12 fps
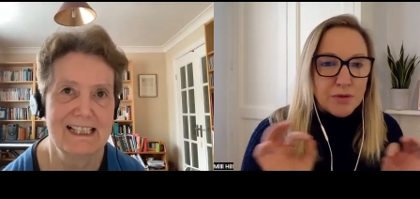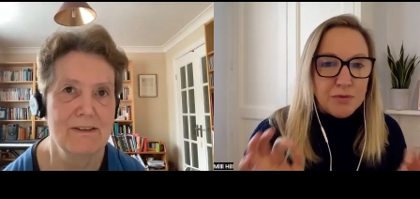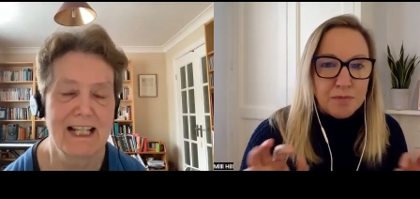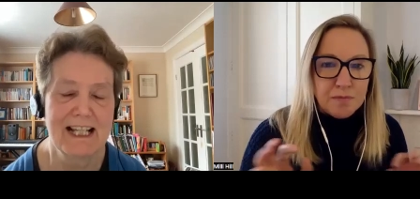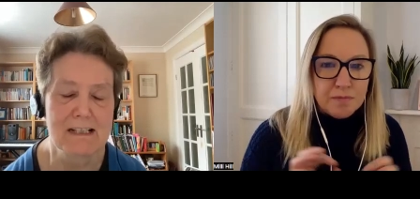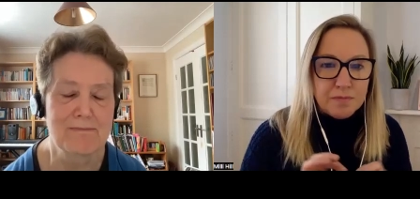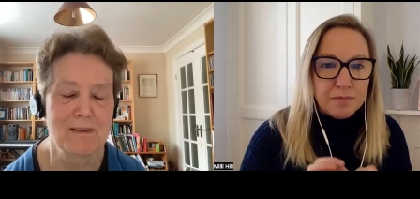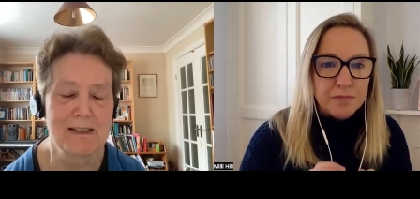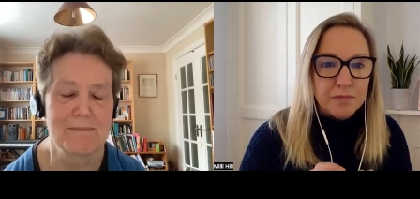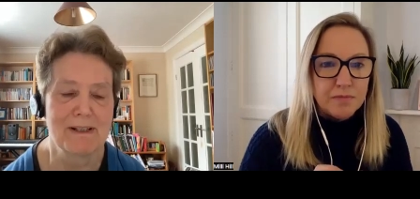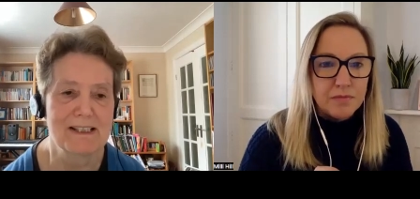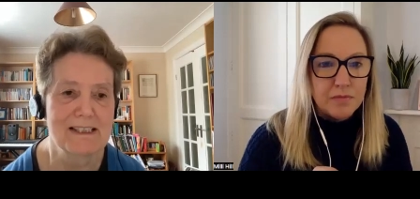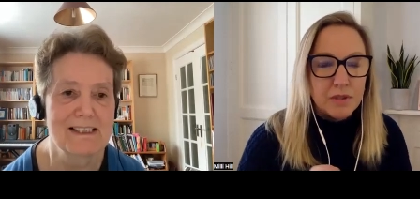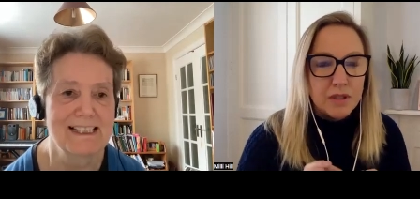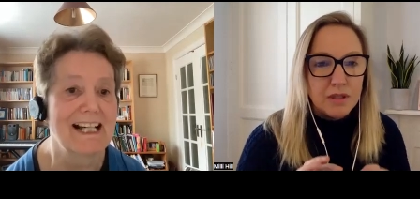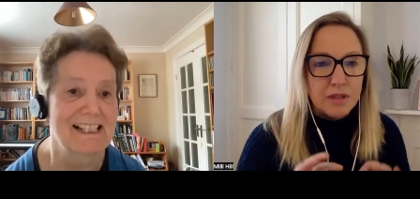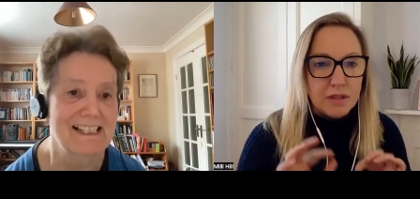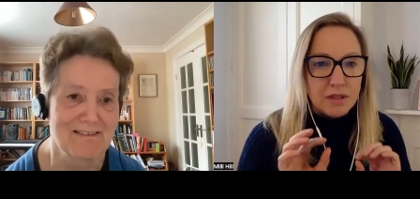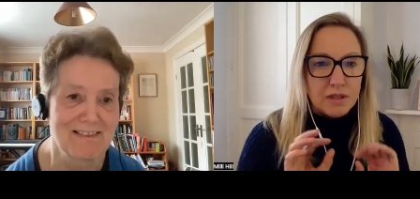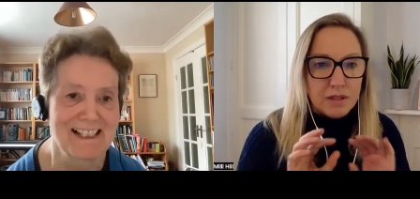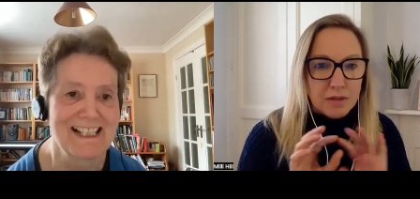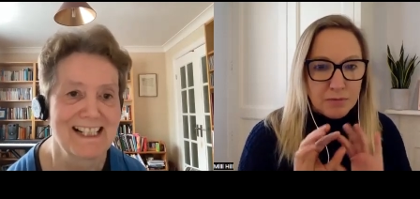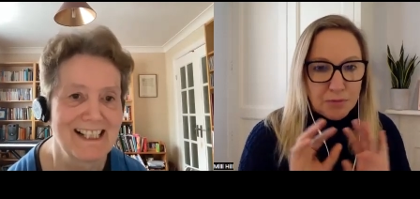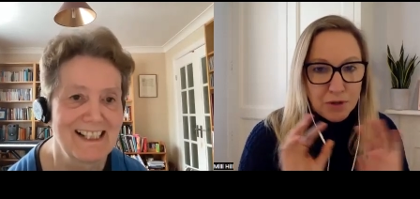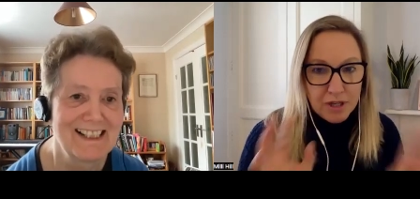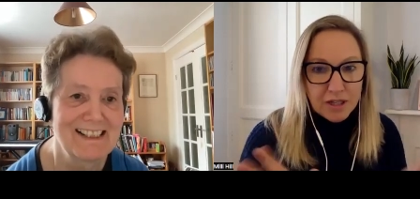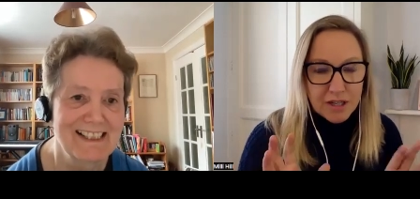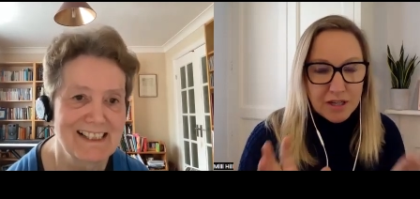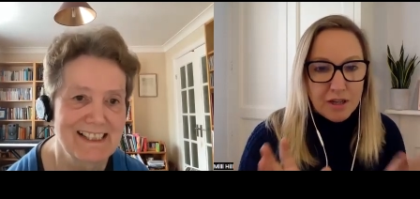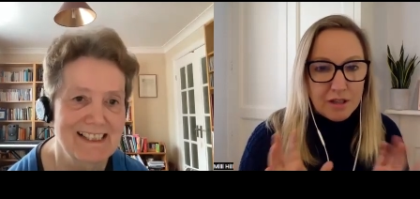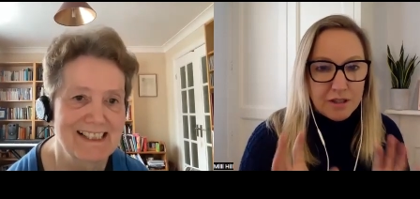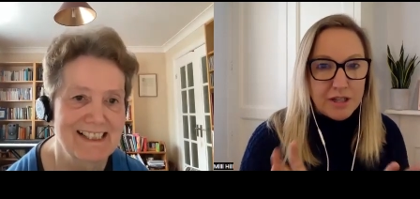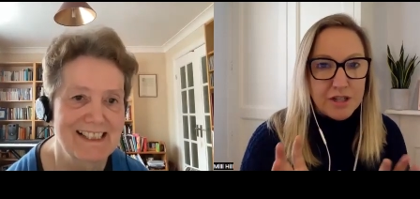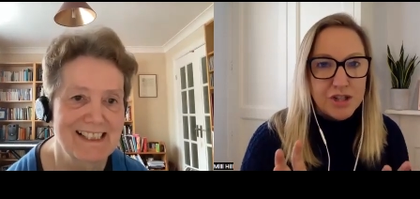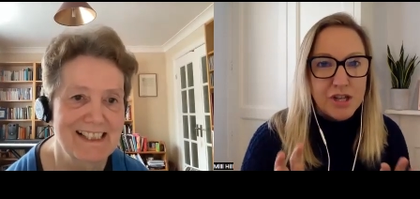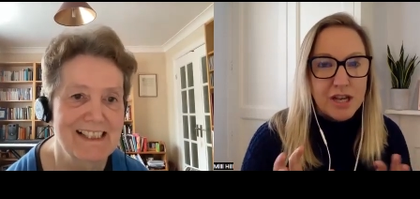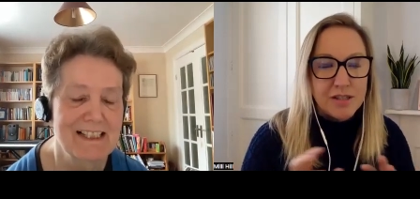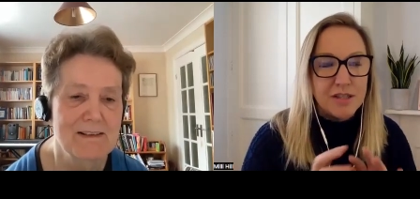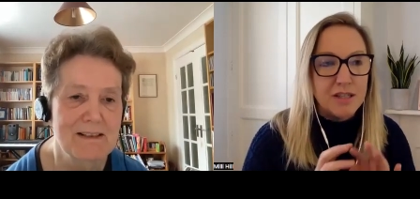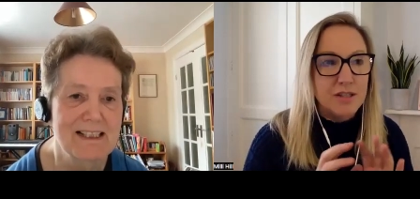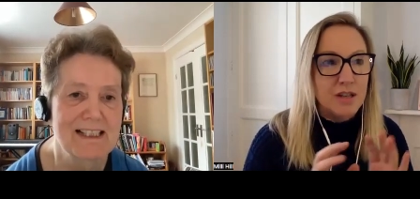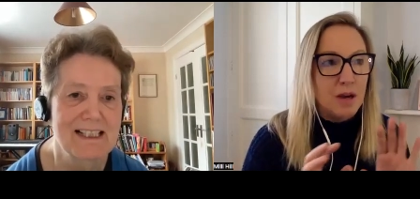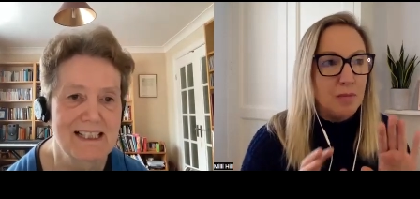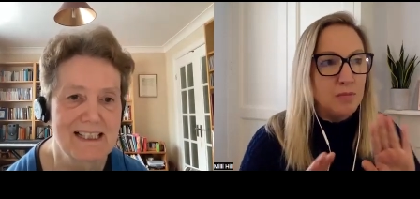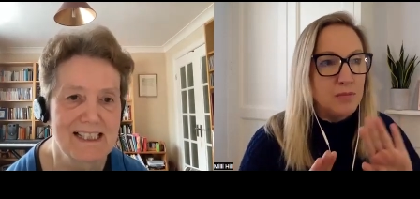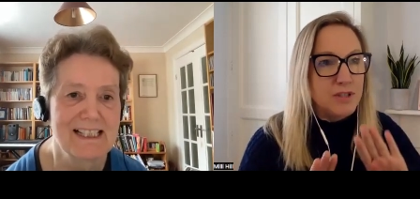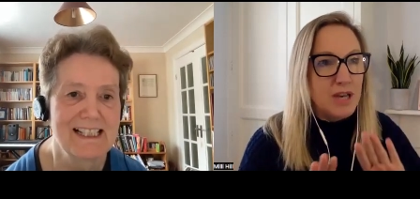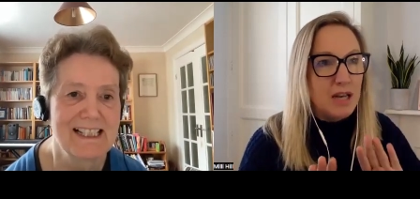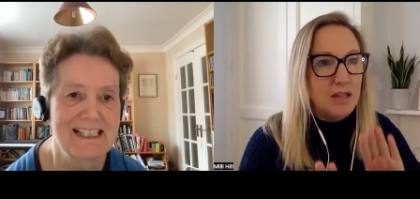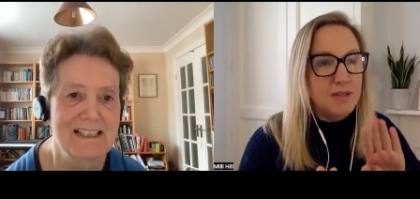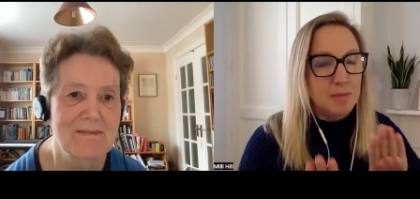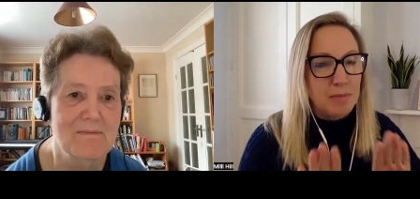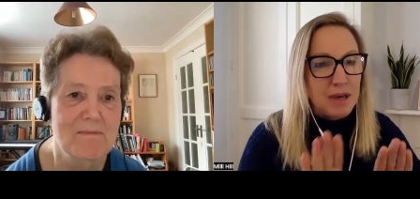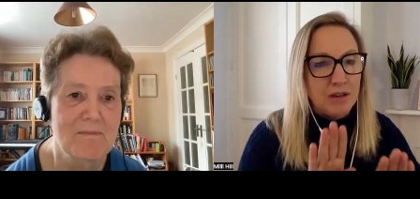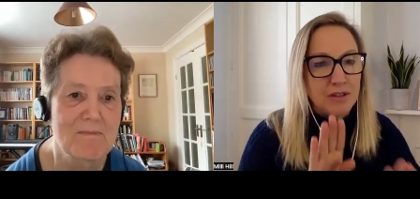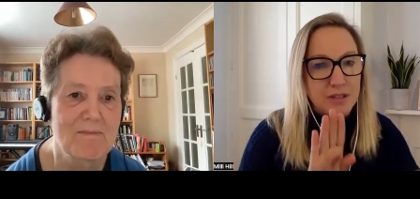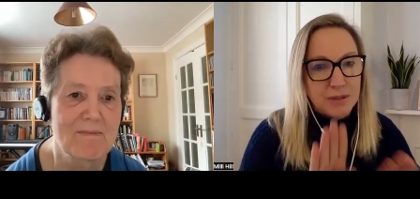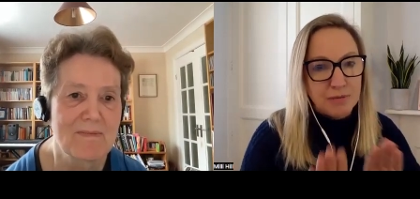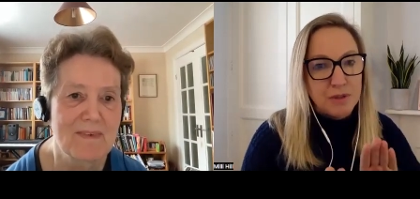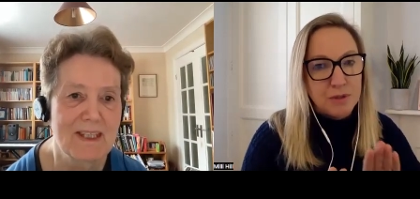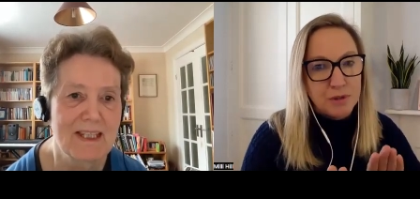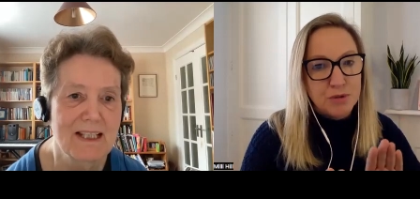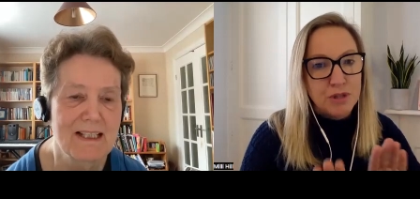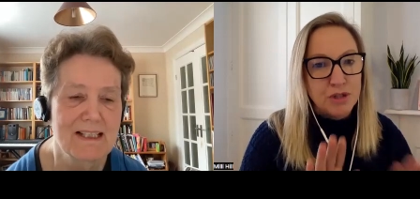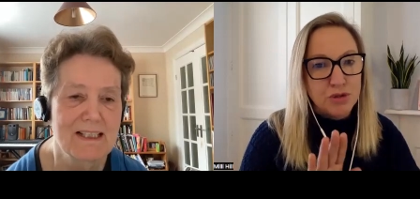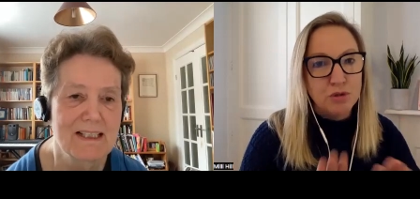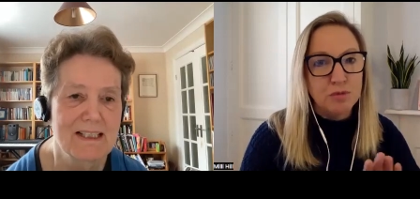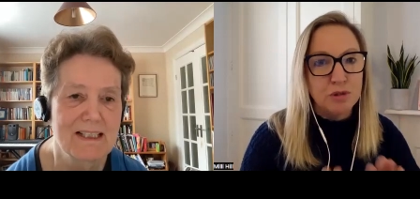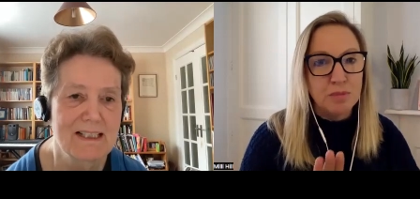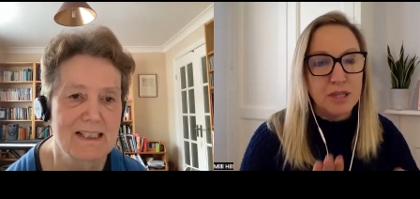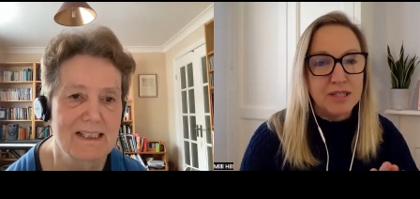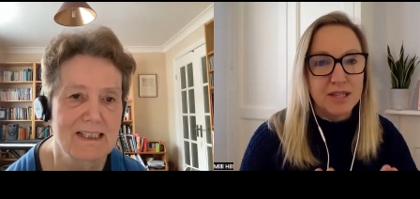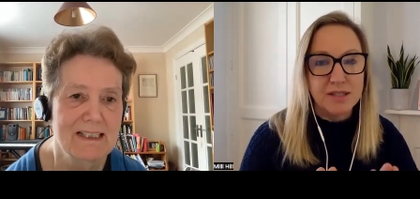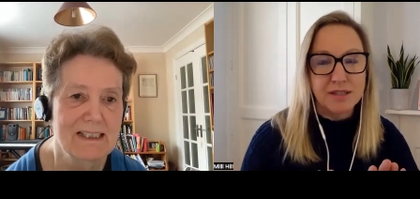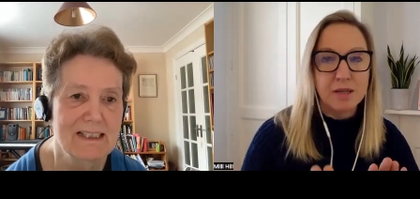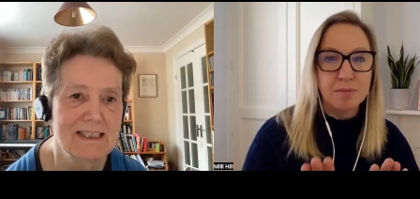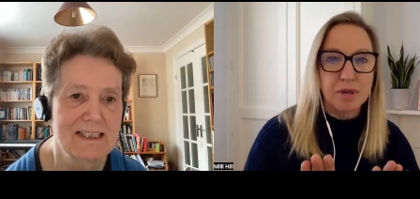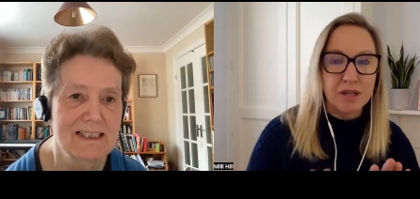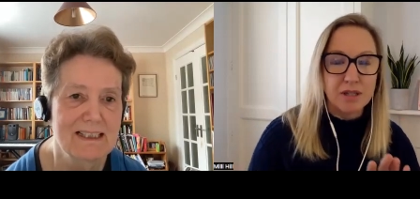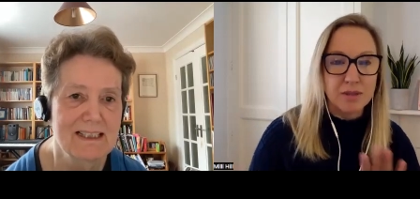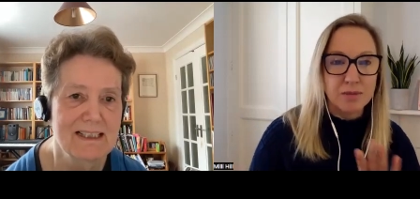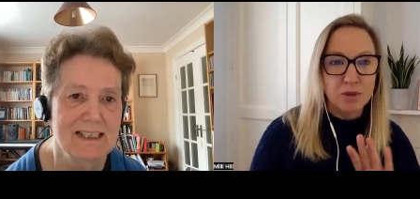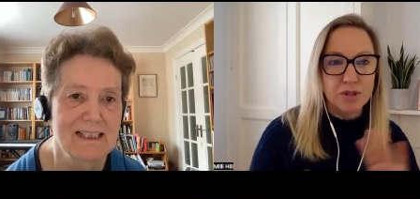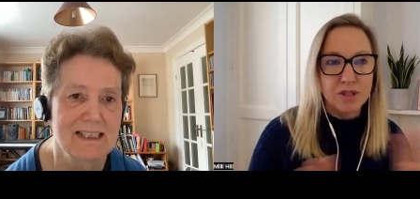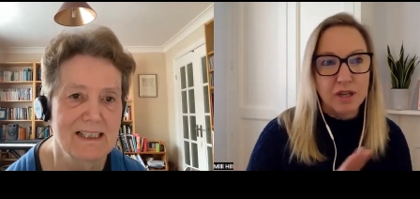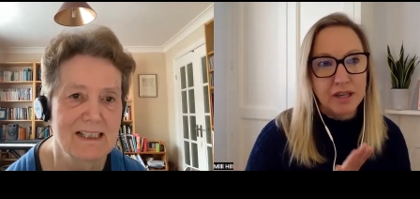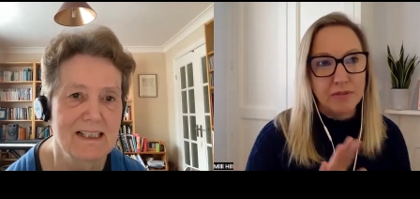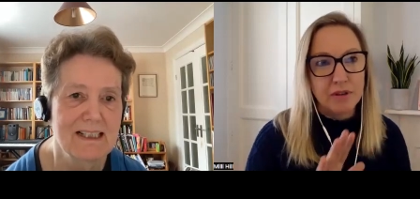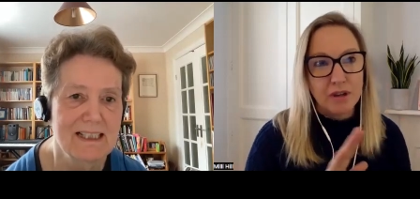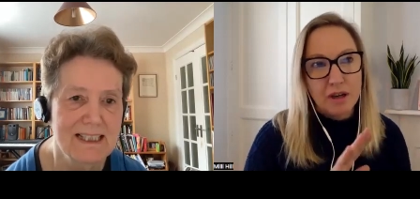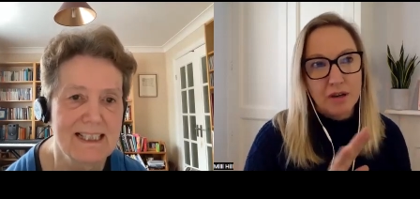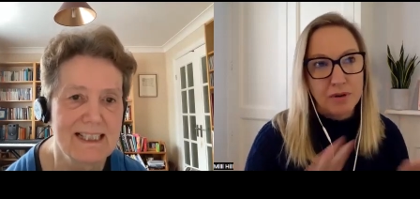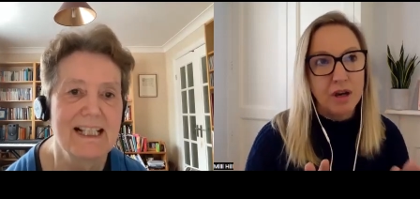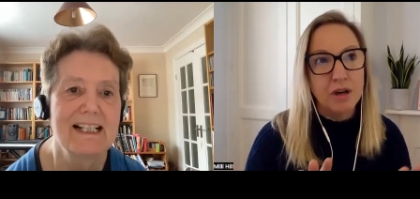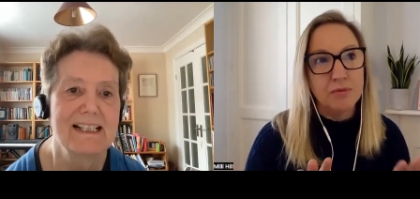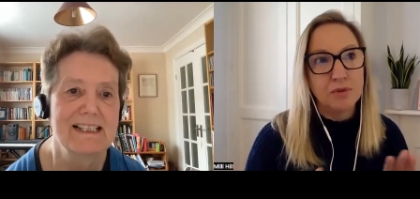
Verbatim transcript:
Speaker 1: so, UK, that's probably about yeah. Sorry,
Speaker 2: for the un- uninitiated, um, yeah. tell us about the difference between trauma and PTSD because what I have yes.